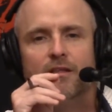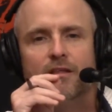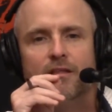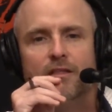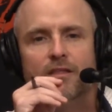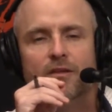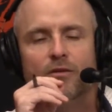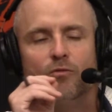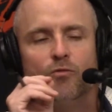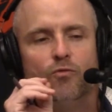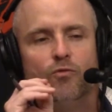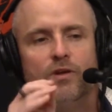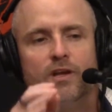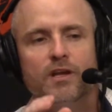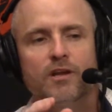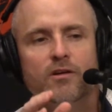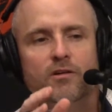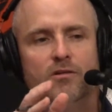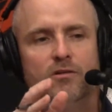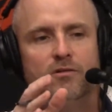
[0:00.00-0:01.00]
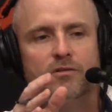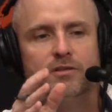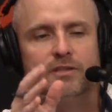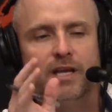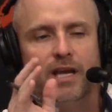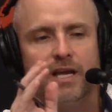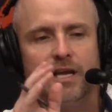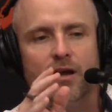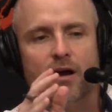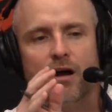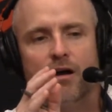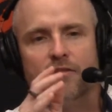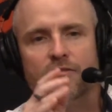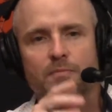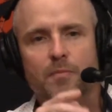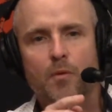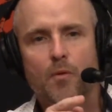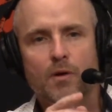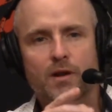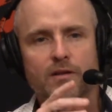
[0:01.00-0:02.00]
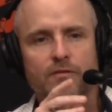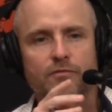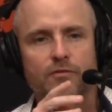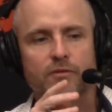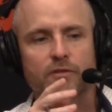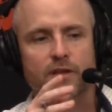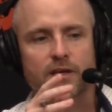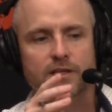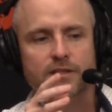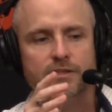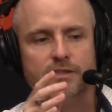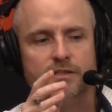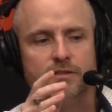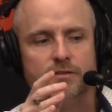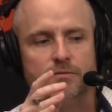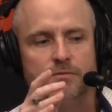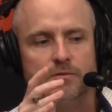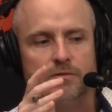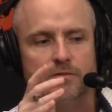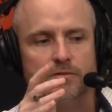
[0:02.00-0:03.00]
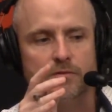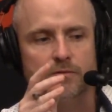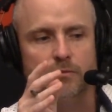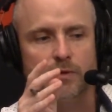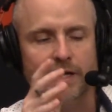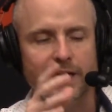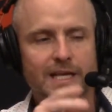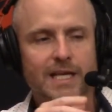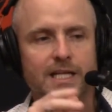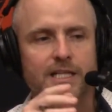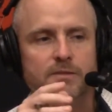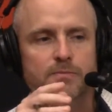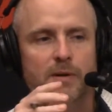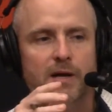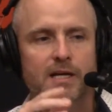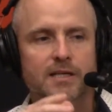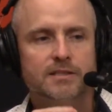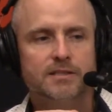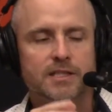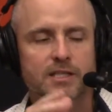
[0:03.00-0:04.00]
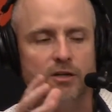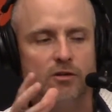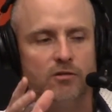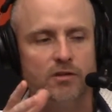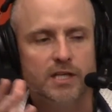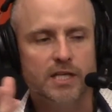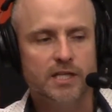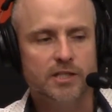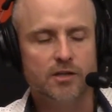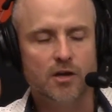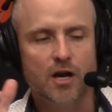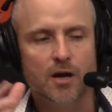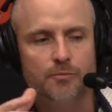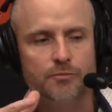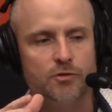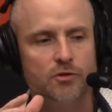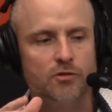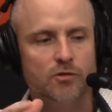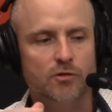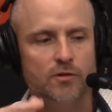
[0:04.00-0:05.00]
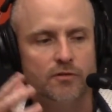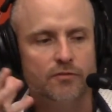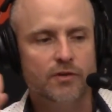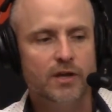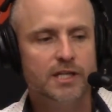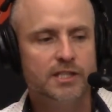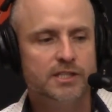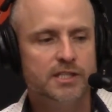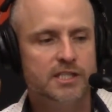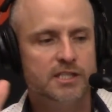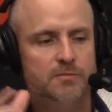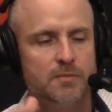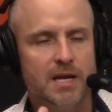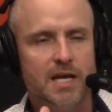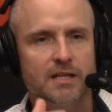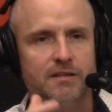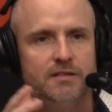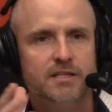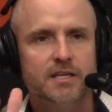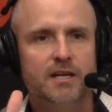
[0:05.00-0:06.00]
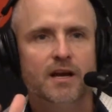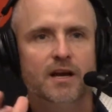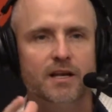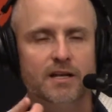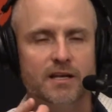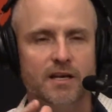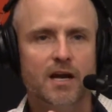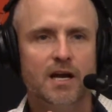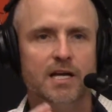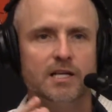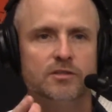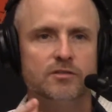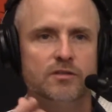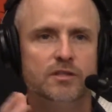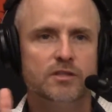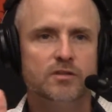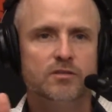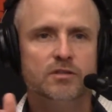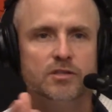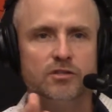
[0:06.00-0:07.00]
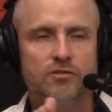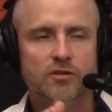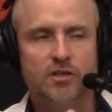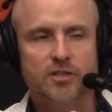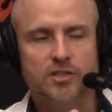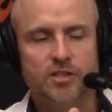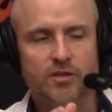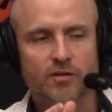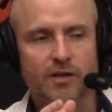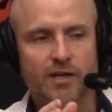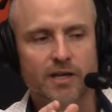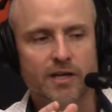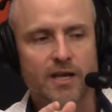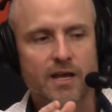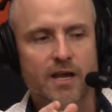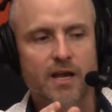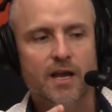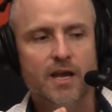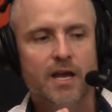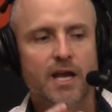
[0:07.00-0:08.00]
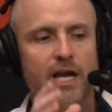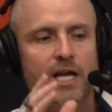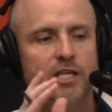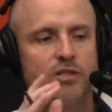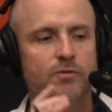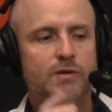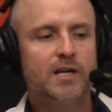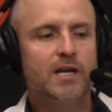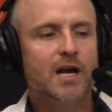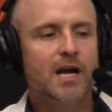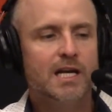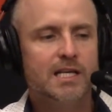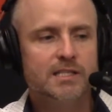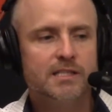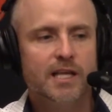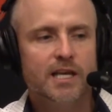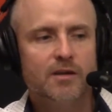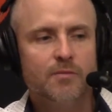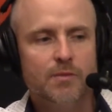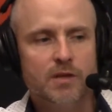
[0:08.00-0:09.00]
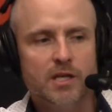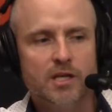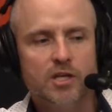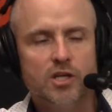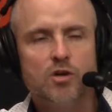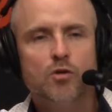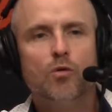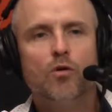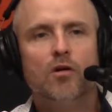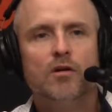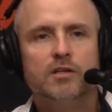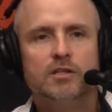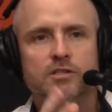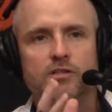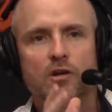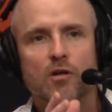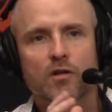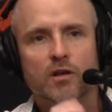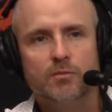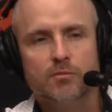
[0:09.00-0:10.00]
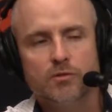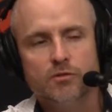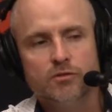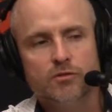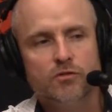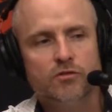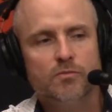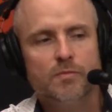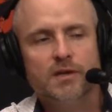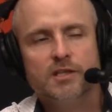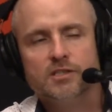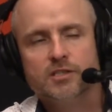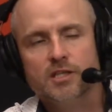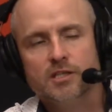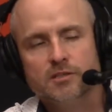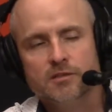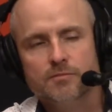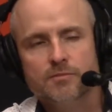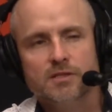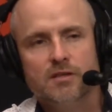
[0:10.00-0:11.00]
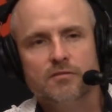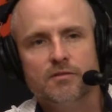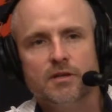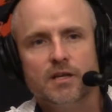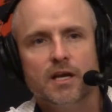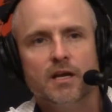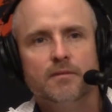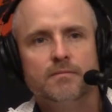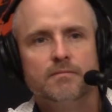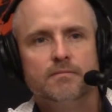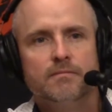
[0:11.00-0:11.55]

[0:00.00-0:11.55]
the real takeoff point for this, when it gets past the early adopter or the fancy smancy kind of guys or the new construction, Greg, is when guys like me and you are installing Bluetooth mesh systems every day.